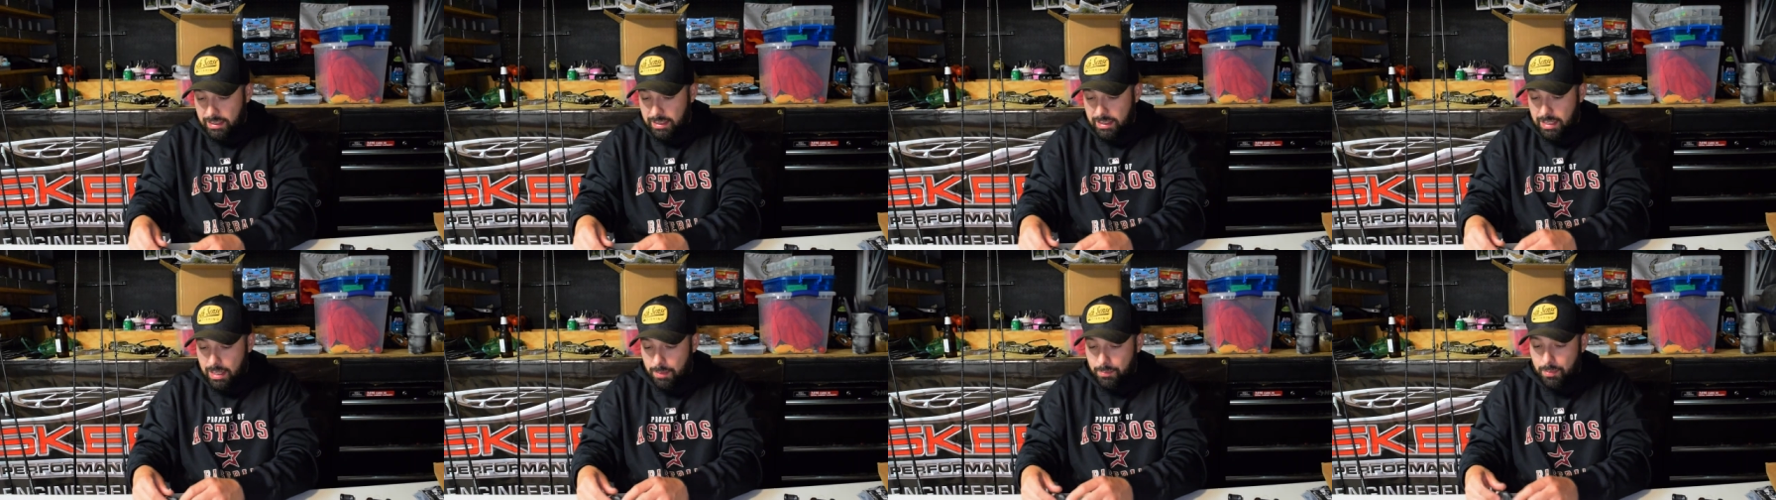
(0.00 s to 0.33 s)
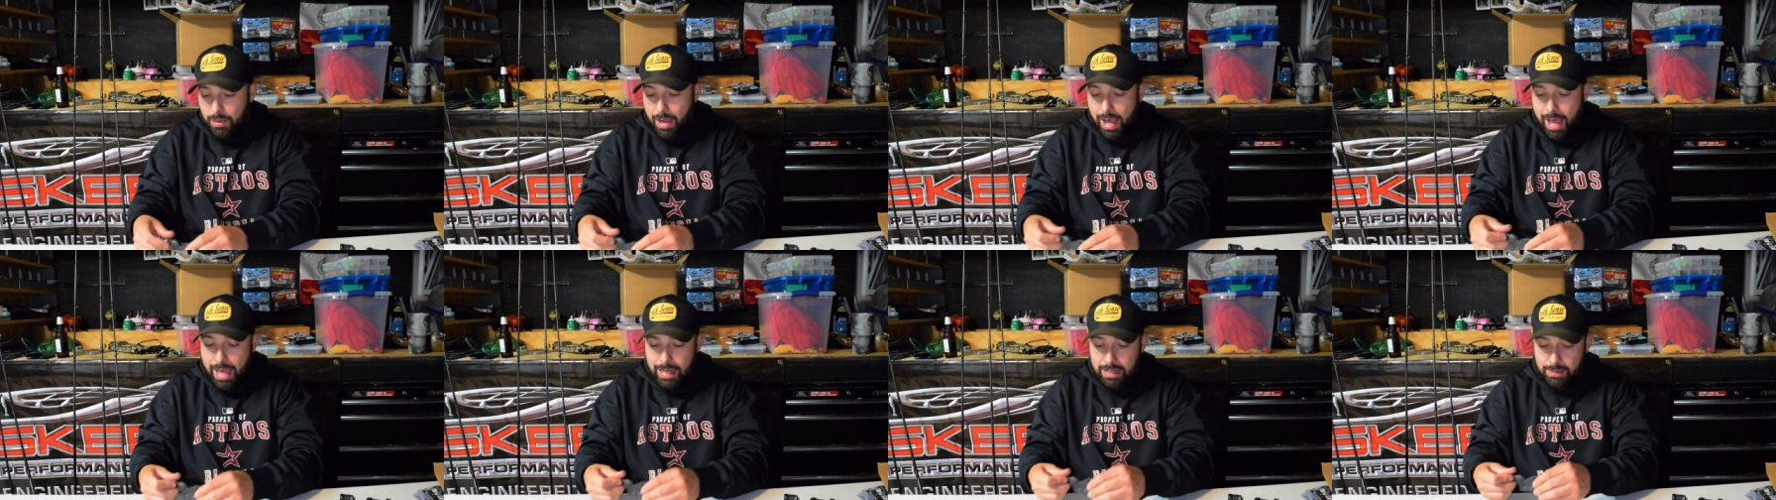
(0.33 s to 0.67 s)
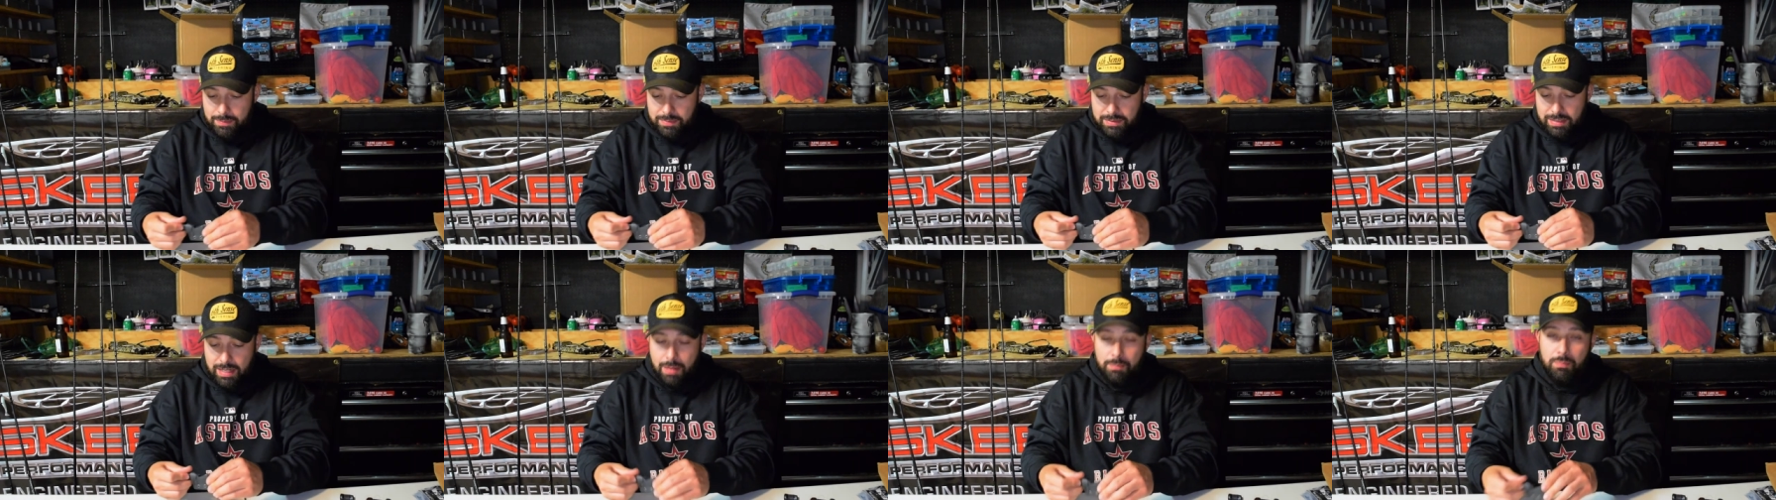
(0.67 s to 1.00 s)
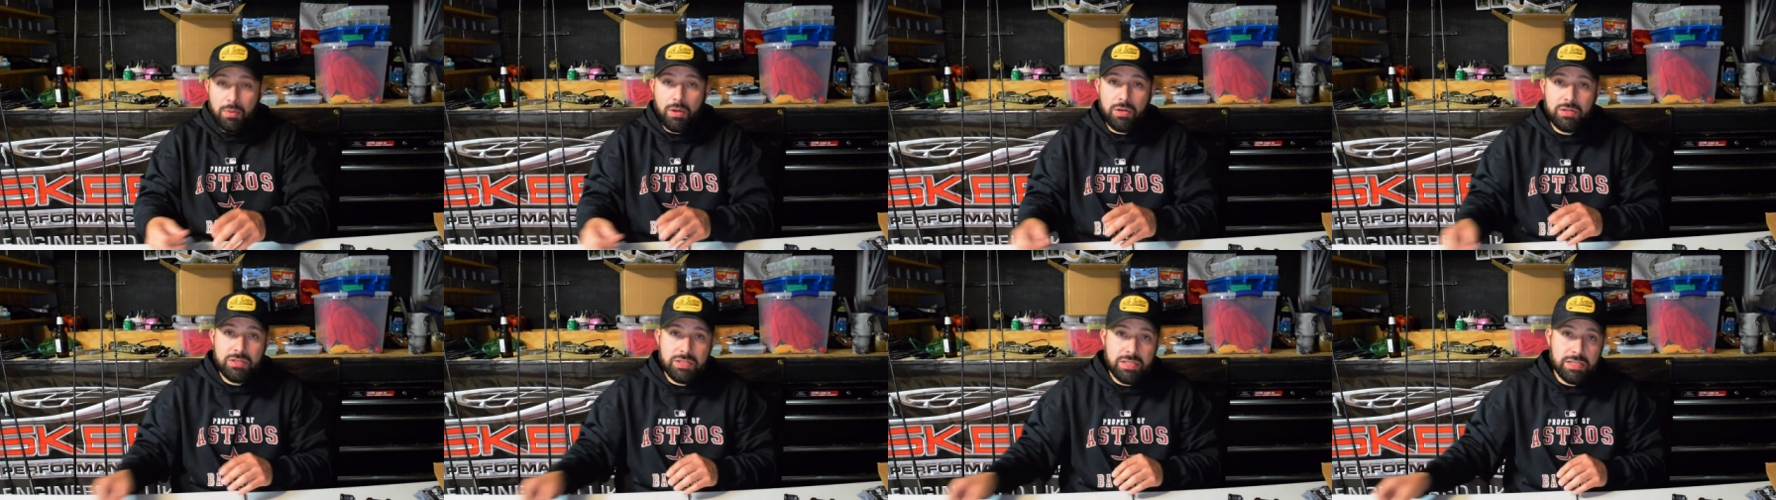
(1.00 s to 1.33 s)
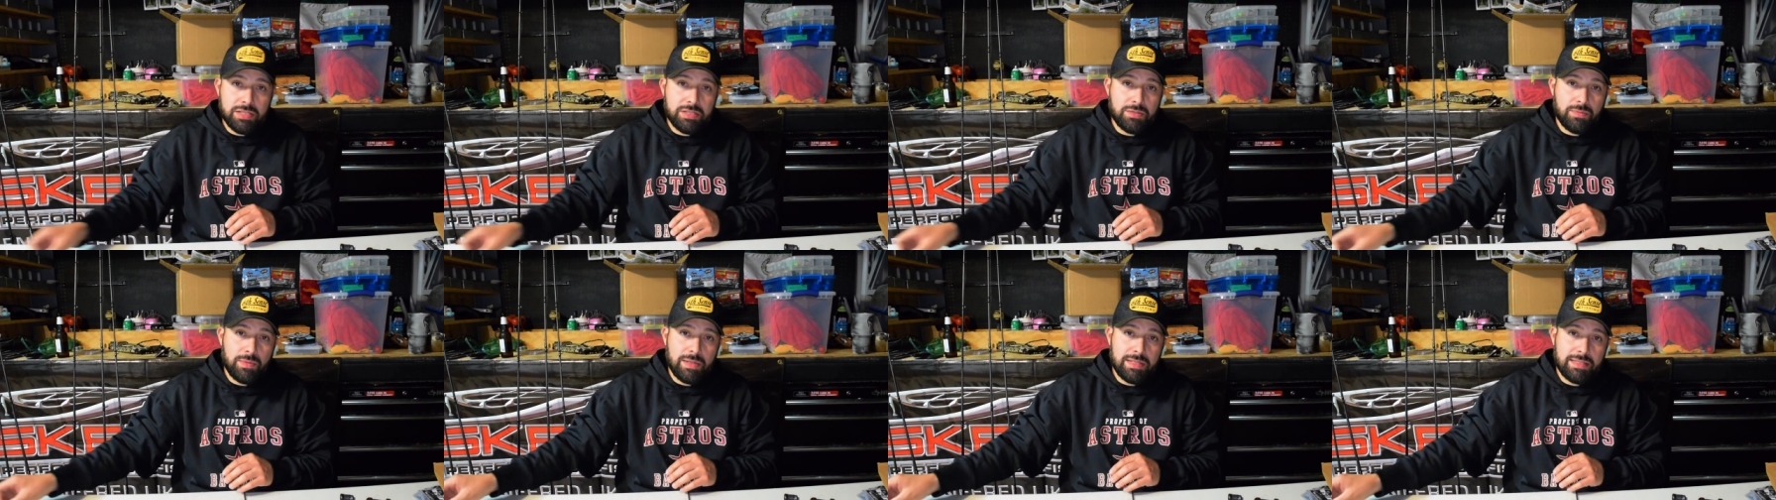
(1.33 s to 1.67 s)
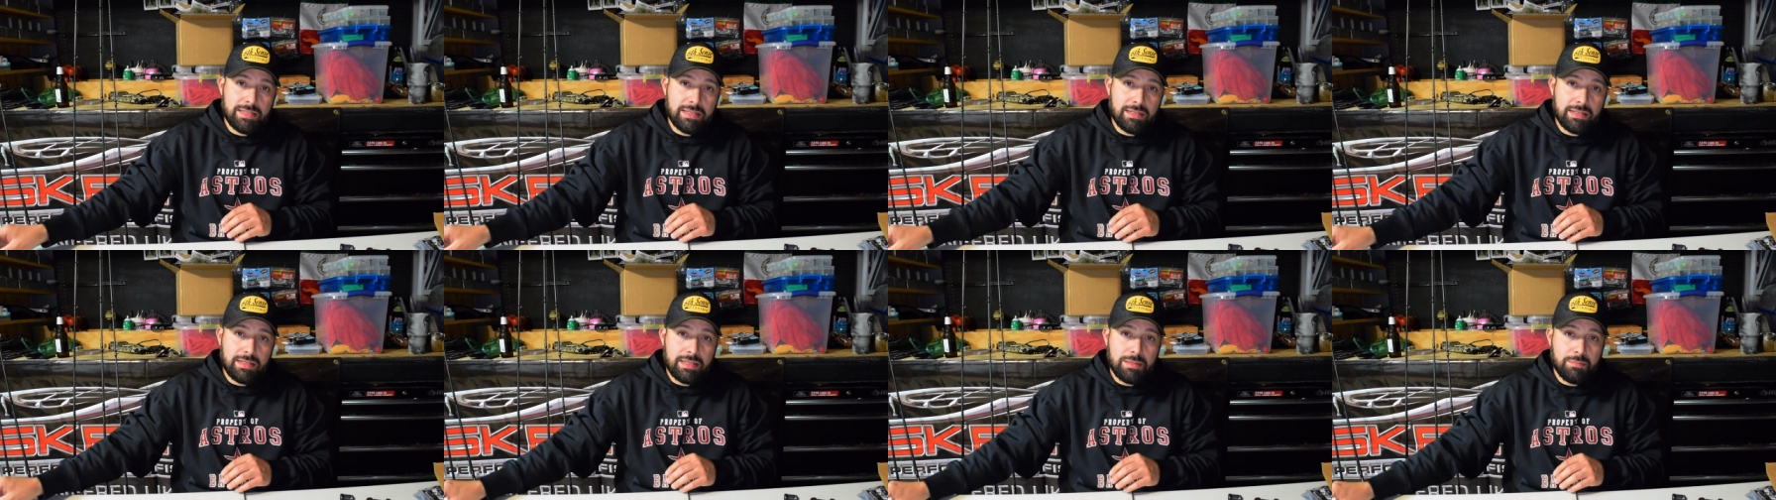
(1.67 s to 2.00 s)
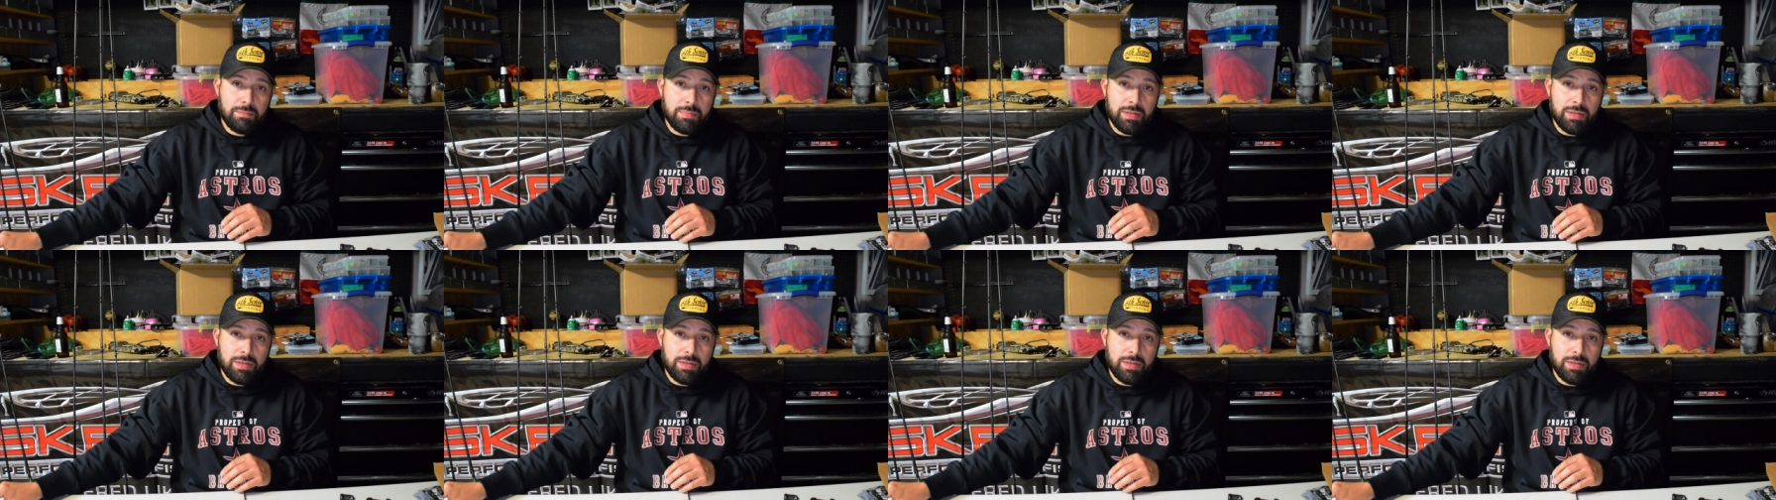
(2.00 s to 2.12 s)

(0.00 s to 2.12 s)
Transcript: a couple items that I purchased recently,